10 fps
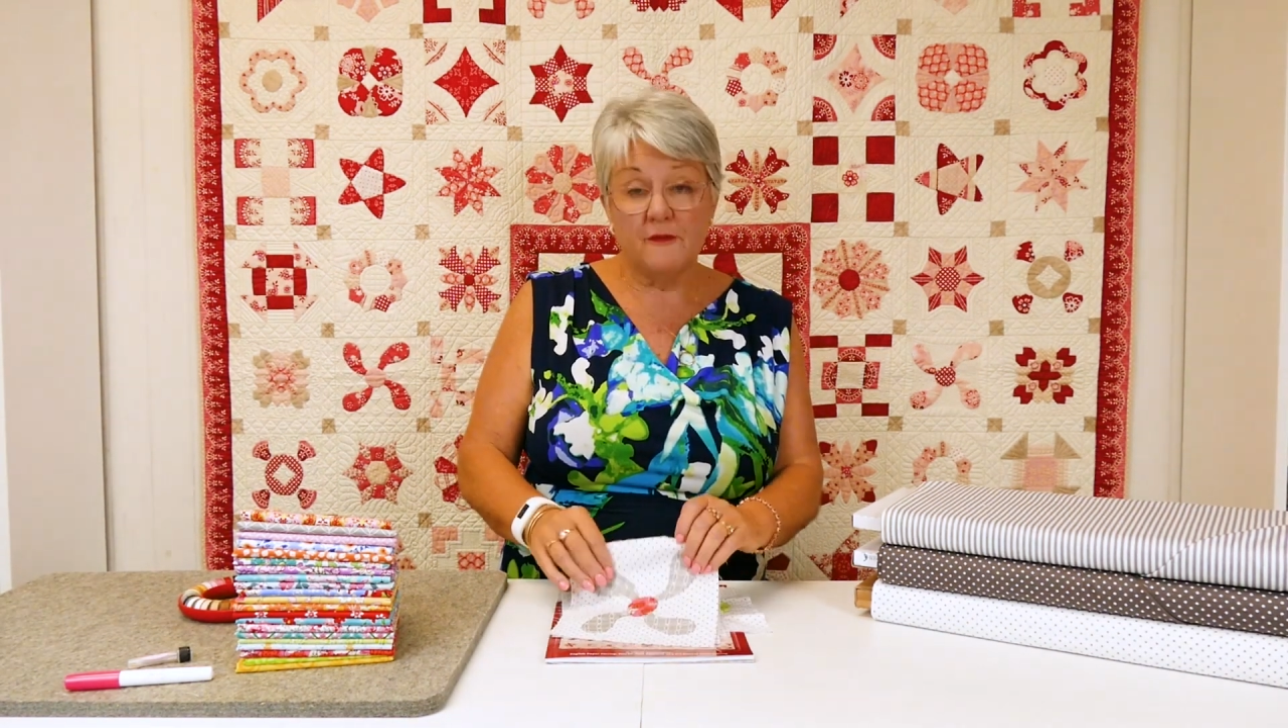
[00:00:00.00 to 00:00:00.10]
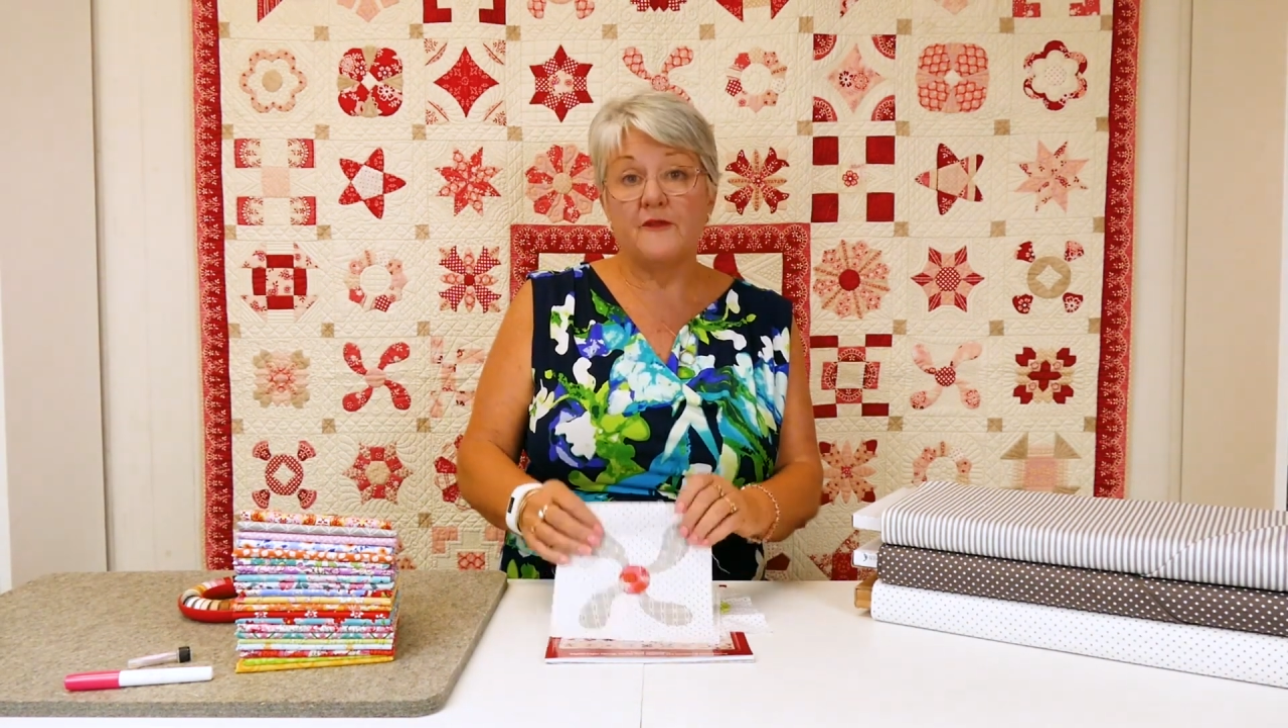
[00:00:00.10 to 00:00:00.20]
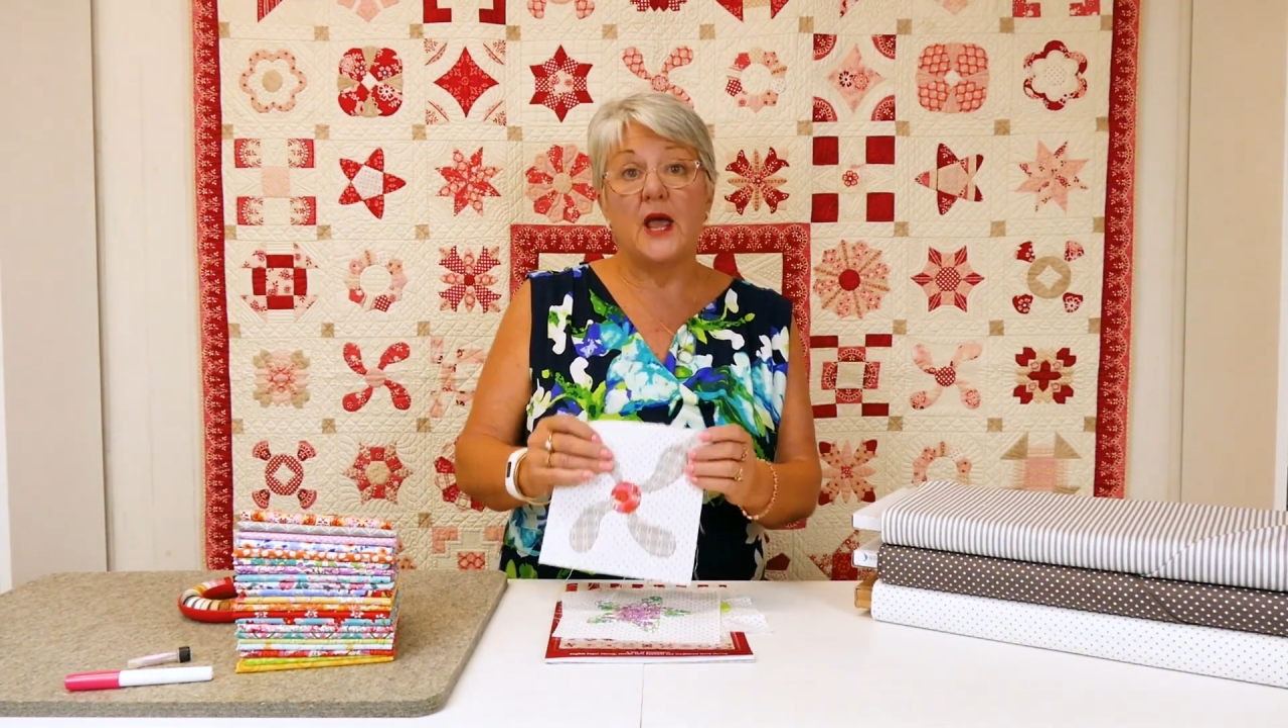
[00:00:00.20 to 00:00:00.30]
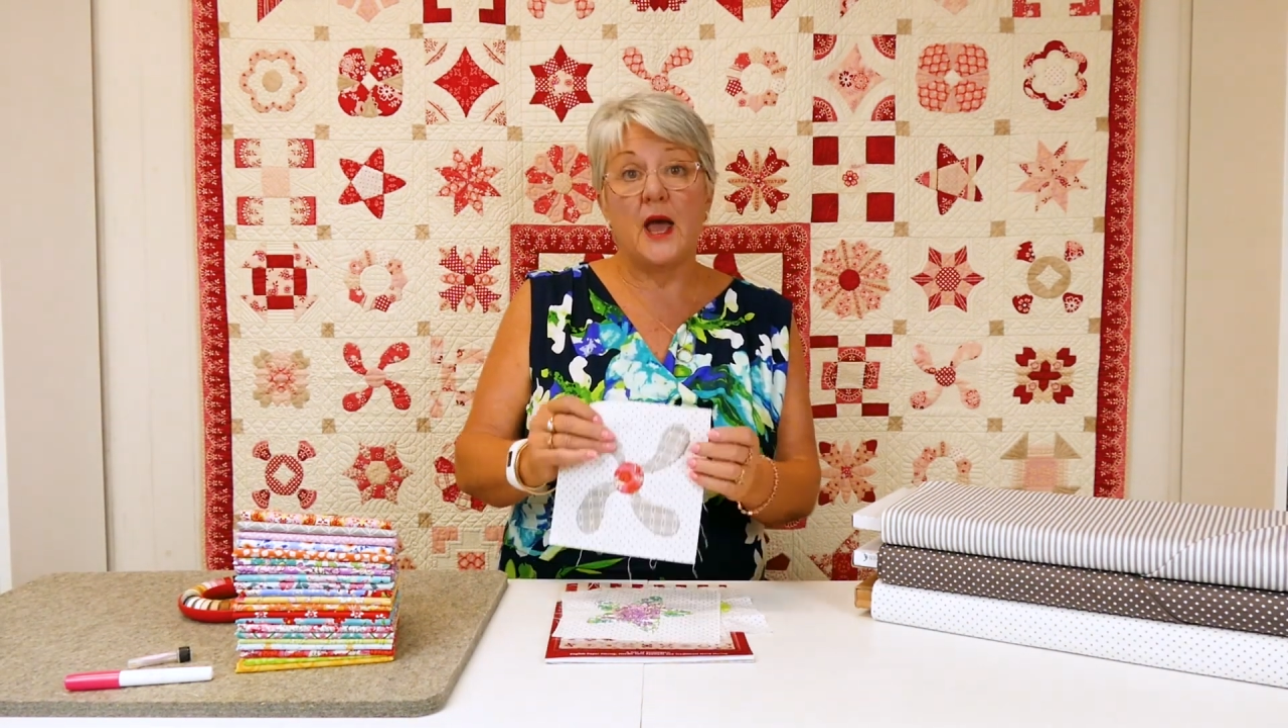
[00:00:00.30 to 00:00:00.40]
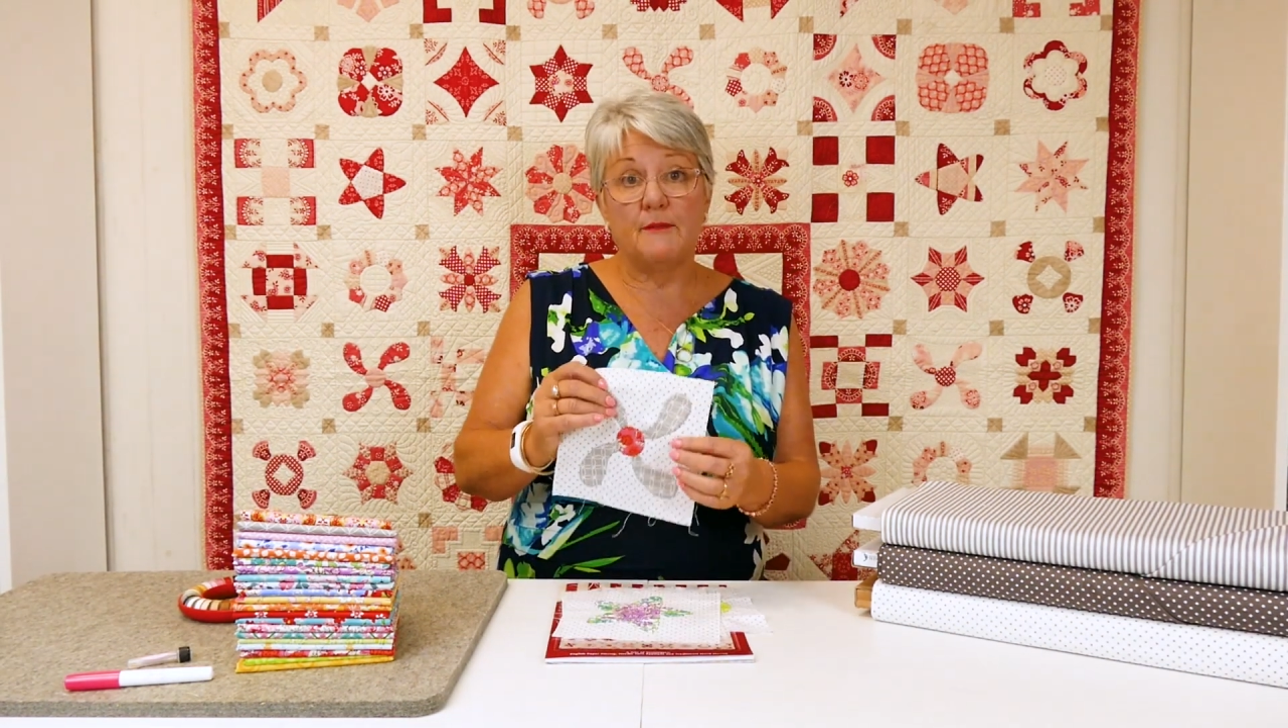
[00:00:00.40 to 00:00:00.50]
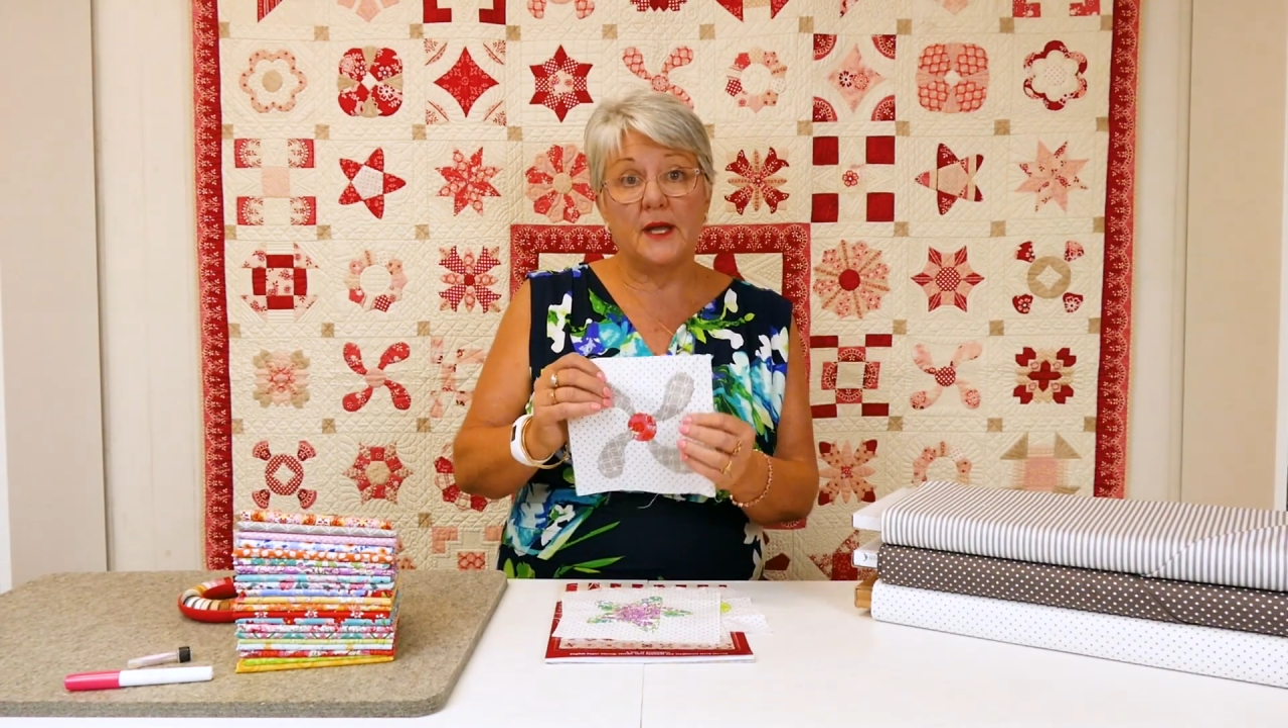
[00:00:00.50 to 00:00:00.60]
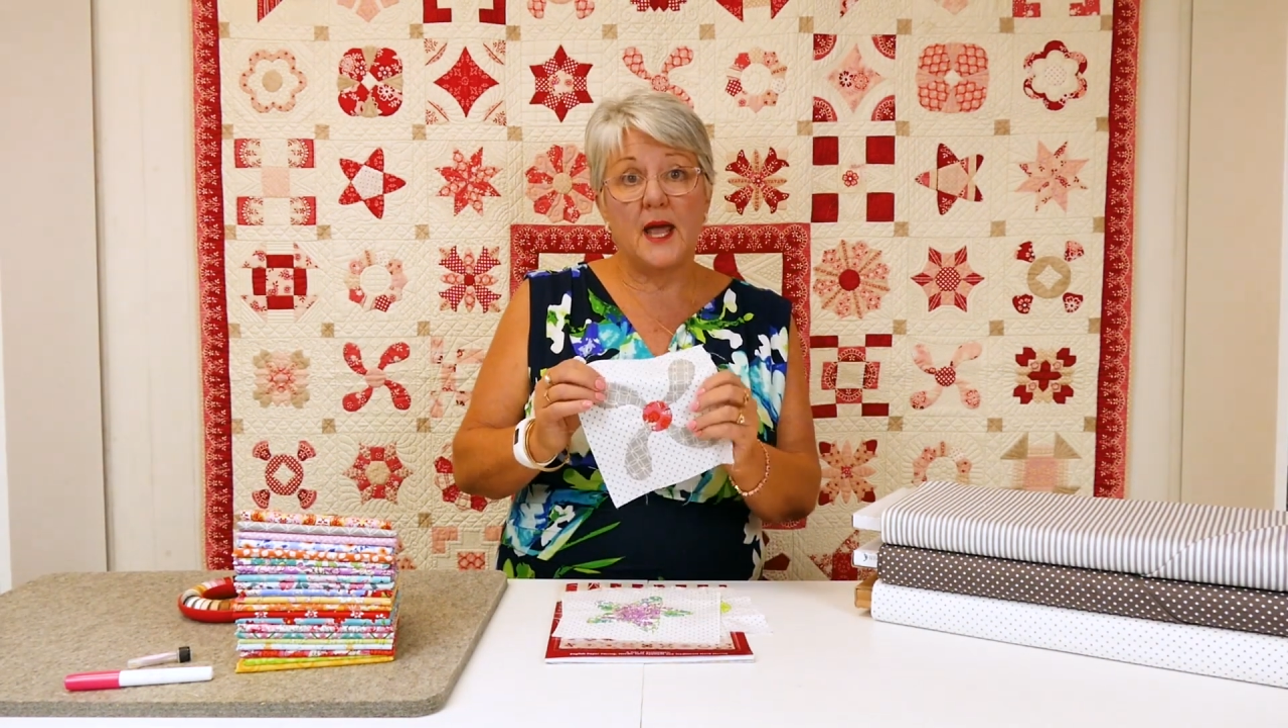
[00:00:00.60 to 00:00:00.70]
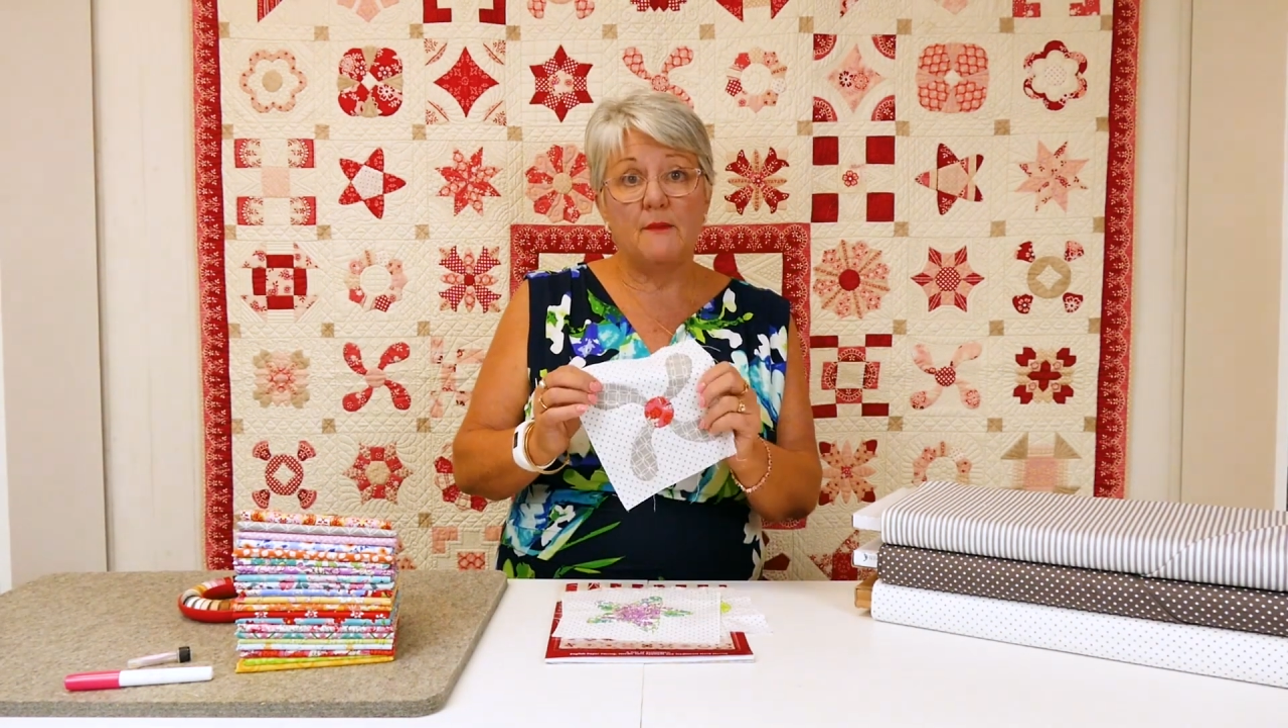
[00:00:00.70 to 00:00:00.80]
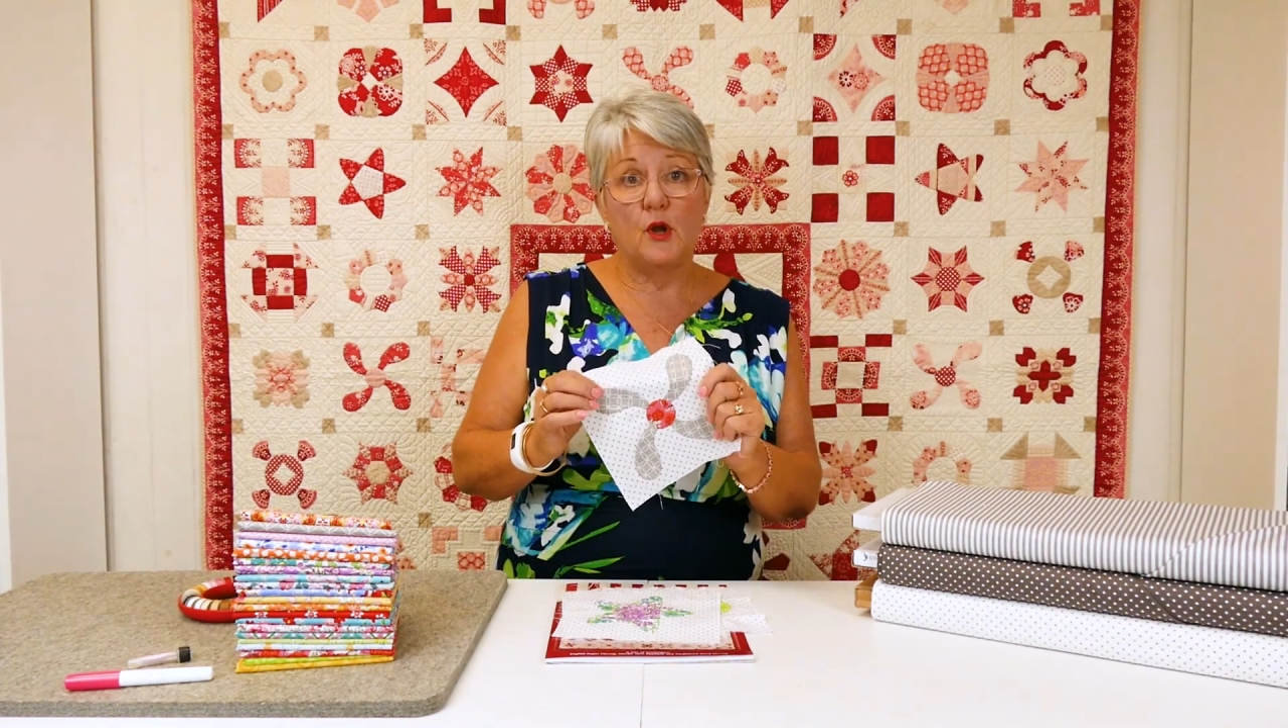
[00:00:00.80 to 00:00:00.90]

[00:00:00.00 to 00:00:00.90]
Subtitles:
of the applique